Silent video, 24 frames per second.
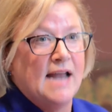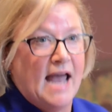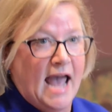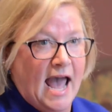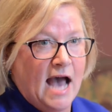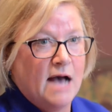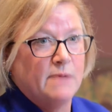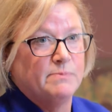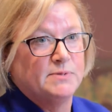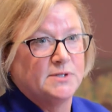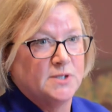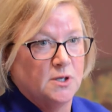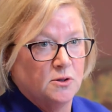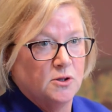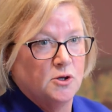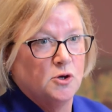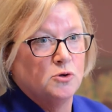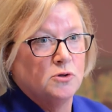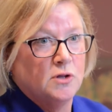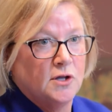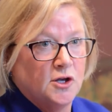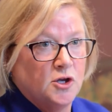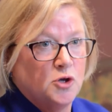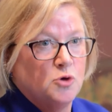and
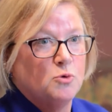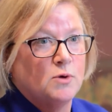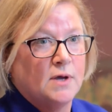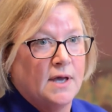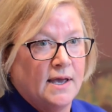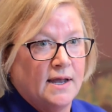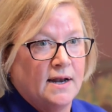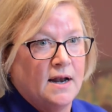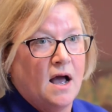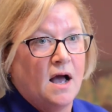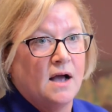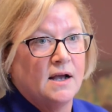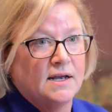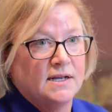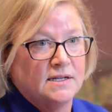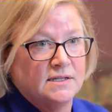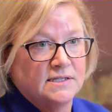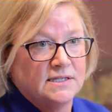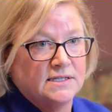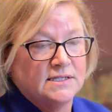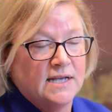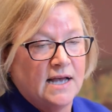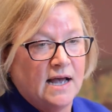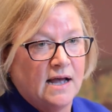absolutely you cannot
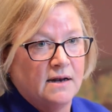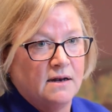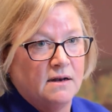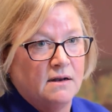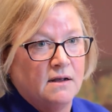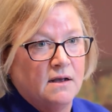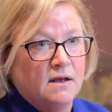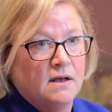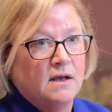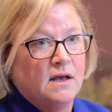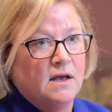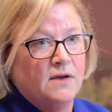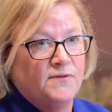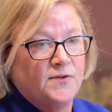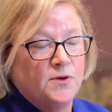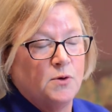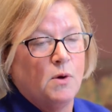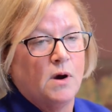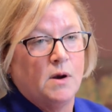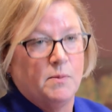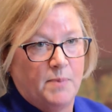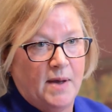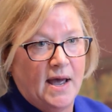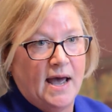consent if
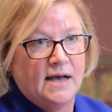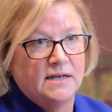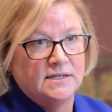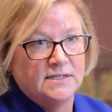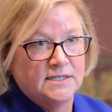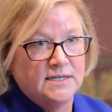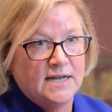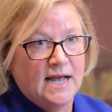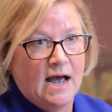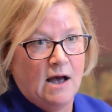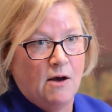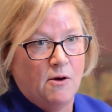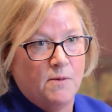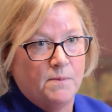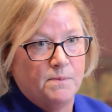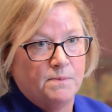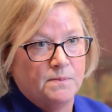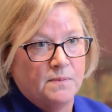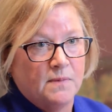you are passed out.